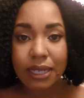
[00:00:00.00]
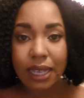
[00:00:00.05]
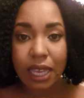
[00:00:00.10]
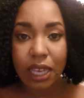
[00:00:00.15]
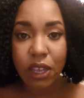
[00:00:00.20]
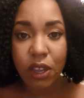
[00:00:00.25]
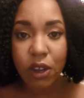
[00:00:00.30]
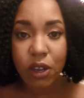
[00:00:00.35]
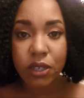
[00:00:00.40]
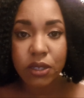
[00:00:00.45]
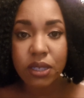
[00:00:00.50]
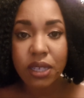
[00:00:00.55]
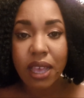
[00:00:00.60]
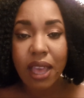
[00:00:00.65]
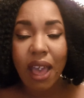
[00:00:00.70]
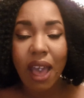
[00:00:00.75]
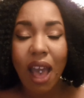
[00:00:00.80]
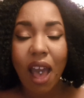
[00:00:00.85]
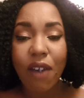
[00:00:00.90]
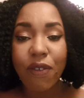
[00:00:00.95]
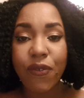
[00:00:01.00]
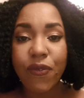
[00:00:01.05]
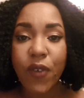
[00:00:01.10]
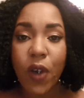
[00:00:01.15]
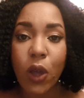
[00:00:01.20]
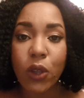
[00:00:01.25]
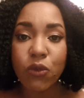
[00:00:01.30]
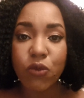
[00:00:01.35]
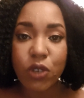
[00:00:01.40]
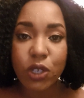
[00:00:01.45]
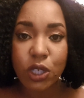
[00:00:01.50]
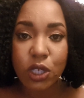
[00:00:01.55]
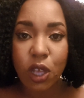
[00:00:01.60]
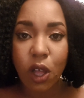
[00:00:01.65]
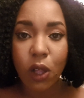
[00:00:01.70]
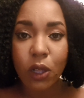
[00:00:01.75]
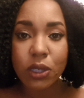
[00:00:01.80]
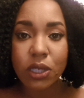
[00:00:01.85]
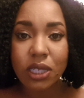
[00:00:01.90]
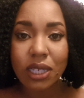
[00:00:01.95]
takers have found
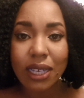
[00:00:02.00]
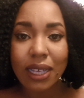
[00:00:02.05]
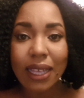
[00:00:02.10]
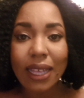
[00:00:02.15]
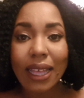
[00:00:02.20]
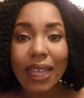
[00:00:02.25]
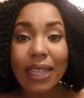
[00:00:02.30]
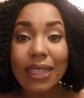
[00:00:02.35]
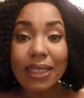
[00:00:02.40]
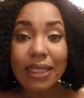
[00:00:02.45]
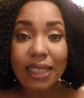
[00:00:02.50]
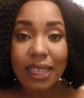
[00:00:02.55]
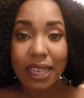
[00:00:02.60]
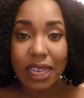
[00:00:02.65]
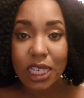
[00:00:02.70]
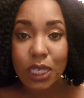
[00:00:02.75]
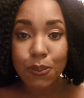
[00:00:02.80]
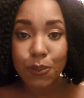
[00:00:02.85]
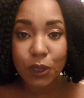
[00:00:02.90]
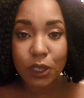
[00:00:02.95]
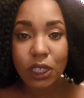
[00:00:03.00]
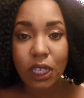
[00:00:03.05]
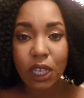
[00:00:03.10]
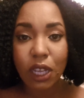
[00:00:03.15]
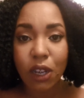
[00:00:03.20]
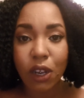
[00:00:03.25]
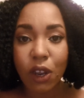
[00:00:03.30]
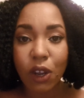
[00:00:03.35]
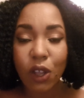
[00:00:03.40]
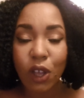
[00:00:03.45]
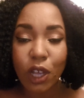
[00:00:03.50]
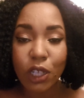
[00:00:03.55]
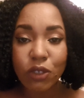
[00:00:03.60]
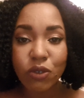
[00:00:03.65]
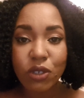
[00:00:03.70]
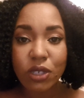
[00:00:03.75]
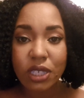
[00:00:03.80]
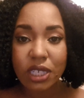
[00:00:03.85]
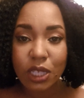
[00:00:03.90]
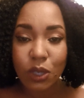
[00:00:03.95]
results in these particular
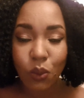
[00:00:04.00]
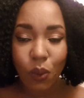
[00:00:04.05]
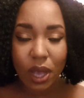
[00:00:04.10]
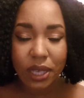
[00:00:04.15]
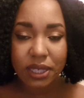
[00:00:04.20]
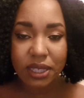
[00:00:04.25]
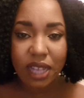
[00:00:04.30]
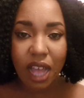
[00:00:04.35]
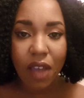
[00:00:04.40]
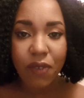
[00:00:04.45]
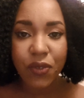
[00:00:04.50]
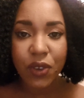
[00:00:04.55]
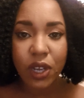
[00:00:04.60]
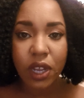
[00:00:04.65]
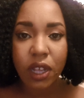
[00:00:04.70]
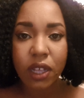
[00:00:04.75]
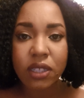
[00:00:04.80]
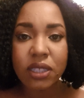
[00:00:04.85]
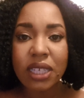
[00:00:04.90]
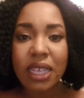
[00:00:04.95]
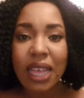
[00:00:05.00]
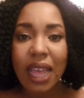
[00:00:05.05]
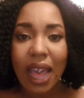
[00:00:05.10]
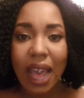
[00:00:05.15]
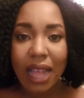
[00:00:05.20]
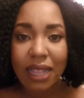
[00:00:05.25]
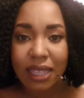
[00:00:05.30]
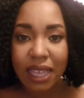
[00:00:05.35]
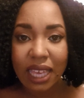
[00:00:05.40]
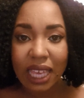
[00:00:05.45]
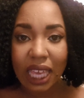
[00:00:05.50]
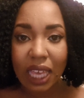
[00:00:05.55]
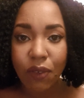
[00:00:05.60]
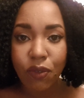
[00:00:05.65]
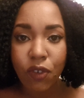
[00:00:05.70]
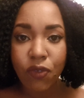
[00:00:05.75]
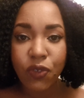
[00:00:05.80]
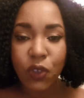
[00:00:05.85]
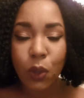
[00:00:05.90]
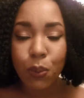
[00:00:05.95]
countries in West Africa, and they gave
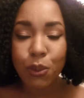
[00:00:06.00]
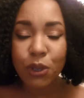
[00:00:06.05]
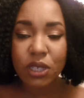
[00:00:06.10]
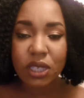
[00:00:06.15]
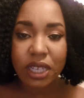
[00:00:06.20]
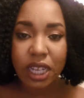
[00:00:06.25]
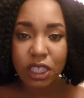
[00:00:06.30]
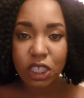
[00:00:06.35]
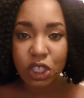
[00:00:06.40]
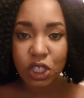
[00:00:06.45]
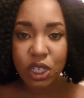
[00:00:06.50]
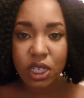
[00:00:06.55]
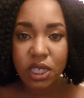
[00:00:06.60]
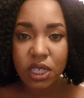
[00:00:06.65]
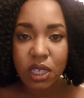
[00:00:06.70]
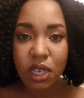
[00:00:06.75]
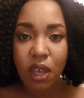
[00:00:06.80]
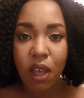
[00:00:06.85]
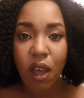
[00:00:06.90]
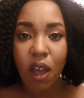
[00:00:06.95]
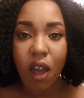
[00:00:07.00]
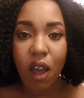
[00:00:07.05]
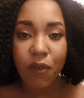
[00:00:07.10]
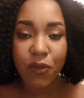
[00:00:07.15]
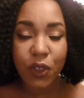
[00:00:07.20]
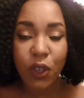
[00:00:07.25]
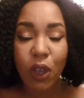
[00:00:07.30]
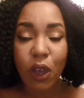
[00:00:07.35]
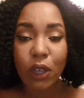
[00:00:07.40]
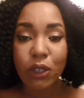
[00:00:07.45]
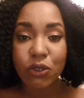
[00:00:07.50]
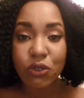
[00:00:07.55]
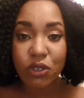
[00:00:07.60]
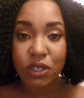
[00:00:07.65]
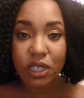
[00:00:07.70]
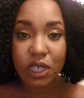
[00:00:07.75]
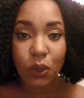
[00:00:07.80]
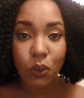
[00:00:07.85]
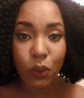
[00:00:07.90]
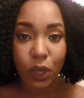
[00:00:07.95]
a few percentages of the
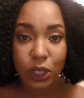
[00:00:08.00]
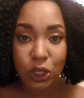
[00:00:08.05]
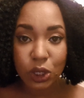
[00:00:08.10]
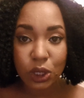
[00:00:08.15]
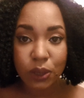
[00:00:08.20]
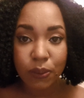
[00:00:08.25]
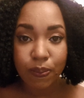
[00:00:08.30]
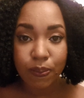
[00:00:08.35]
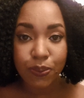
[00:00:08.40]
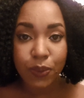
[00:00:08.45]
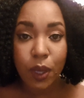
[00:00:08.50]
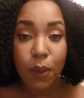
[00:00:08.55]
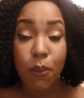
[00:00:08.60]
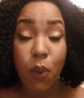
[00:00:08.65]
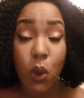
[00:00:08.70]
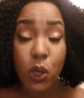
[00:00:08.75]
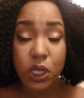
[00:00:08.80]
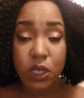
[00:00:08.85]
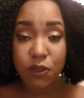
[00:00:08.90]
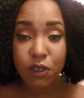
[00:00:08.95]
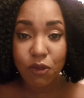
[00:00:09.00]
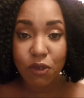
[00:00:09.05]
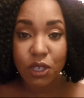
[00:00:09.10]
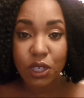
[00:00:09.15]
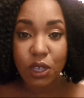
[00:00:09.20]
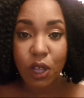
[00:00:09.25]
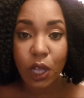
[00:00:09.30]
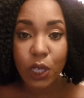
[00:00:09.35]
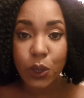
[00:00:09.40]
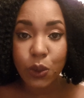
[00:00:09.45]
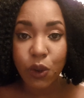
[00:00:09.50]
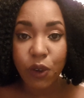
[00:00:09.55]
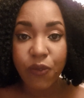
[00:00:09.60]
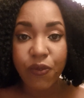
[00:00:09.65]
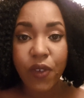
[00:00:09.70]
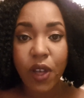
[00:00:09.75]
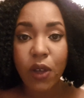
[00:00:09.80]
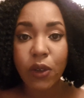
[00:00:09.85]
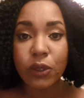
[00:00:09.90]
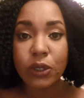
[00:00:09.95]
countries in which most of the results were
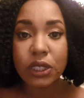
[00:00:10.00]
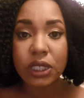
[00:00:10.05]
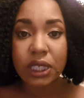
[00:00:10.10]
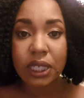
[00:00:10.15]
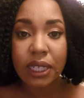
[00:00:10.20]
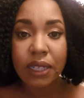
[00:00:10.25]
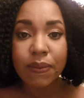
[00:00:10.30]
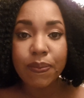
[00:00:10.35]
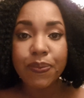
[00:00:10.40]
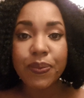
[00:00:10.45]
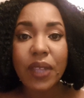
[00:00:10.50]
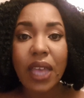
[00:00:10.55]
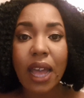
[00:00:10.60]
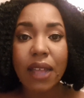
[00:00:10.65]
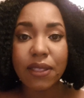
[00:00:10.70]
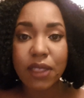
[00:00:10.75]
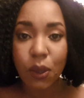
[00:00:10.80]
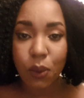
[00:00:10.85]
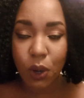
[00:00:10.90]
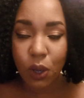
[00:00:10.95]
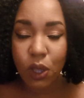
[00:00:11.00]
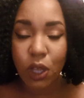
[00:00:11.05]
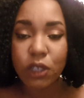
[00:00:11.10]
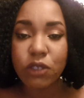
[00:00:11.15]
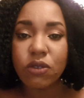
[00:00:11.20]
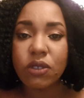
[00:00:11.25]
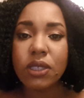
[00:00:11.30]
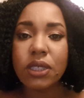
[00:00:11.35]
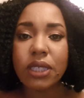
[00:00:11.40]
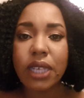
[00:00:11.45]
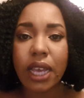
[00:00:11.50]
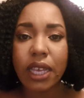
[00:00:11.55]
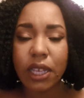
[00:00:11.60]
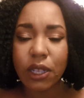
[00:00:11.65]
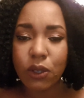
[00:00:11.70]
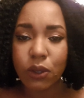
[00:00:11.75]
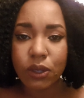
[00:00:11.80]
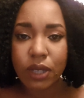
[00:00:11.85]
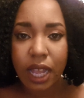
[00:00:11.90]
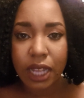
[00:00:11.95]
found. And there were countries like, you
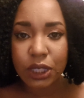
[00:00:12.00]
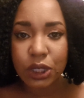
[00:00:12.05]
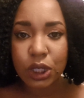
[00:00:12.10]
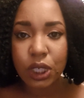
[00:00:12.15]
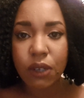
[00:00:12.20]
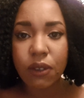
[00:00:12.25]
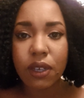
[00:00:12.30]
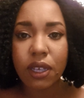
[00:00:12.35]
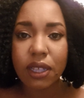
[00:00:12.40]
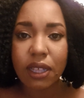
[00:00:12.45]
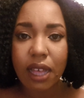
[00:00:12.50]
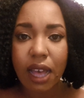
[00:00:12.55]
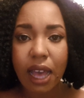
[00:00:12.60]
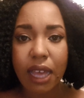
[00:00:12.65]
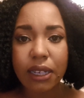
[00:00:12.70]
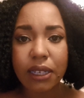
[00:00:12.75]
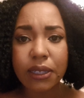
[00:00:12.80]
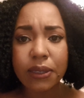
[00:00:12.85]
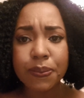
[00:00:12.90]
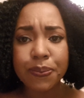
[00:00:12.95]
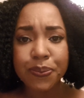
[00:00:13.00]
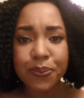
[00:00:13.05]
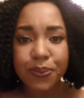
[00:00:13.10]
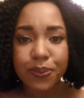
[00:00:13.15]
know, Nigeria and Ghana,